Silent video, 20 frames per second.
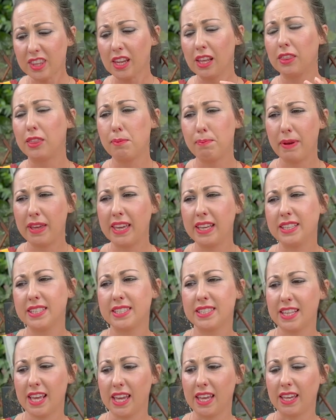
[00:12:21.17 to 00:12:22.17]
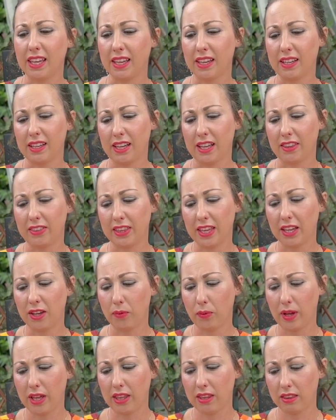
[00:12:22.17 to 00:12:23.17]
The biggest thing I think
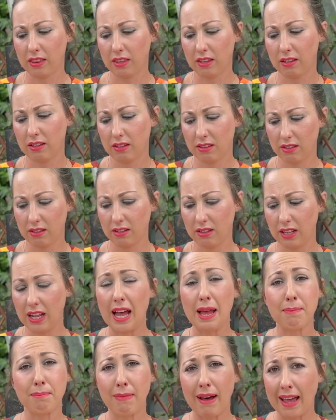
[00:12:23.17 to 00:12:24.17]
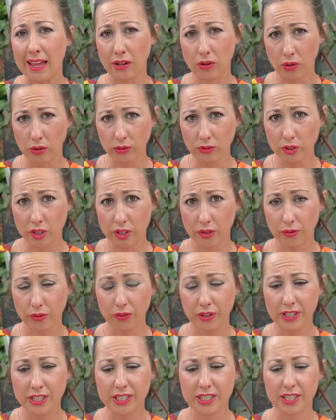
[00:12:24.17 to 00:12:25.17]
with like my culture,
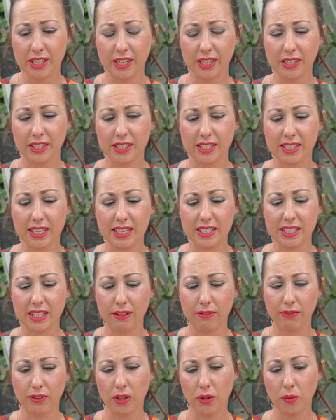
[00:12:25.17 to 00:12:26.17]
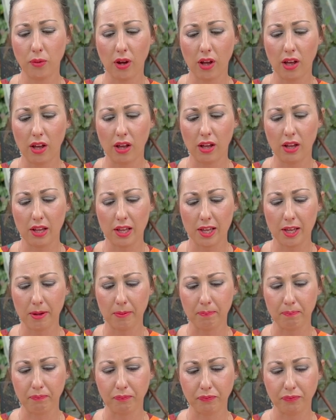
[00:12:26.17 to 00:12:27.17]
for instance, is if you're
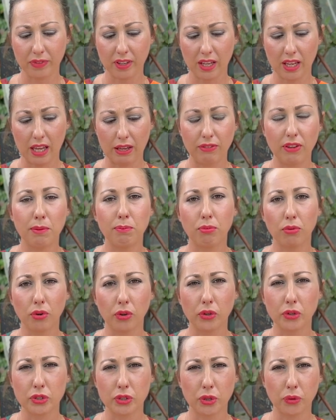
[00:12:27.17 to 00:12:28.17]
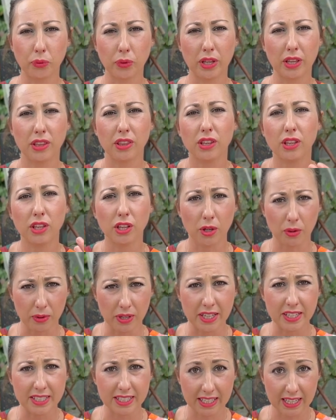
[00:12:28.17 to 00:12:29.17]
brought up with you
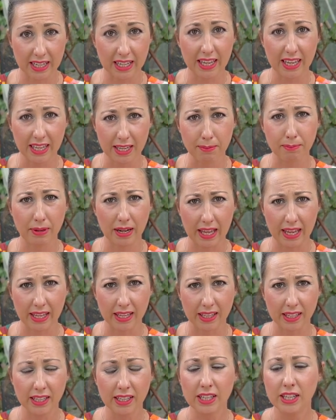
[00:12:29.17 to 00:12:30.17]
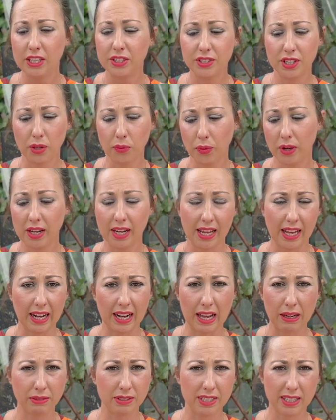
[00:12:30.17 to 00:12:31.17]
need to clear your plate, so you weren't
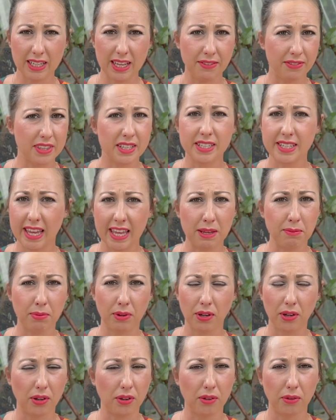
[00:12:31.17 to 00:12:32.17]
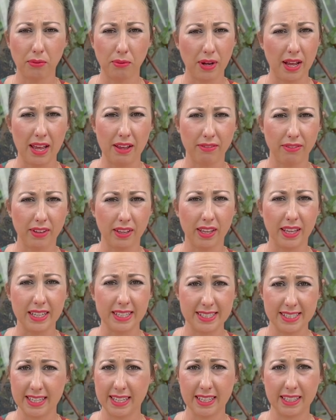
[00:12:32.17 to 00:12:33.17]
allowed to leave the table or whatever
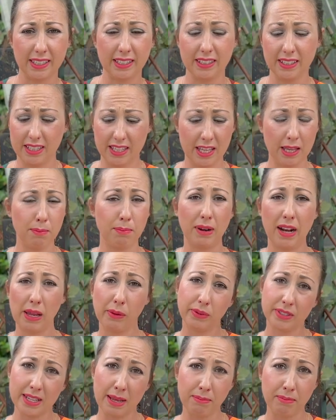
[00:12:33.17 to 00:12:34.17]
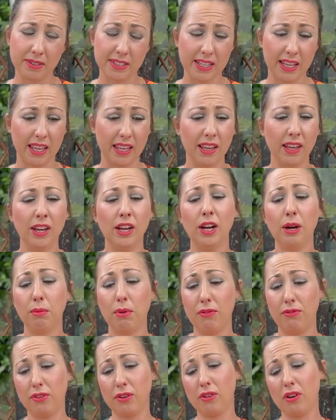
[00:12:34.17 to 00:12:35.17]
until your plate was empty.
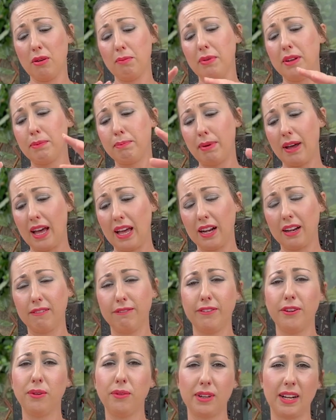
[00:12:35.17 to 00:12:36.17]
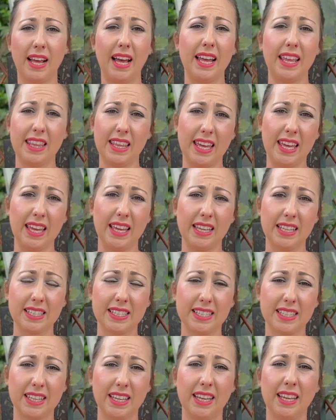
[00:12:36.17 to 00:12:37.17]
But if you've got a big pile of food like
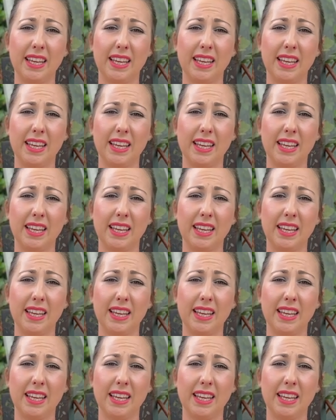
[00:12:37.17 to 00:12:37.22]
this,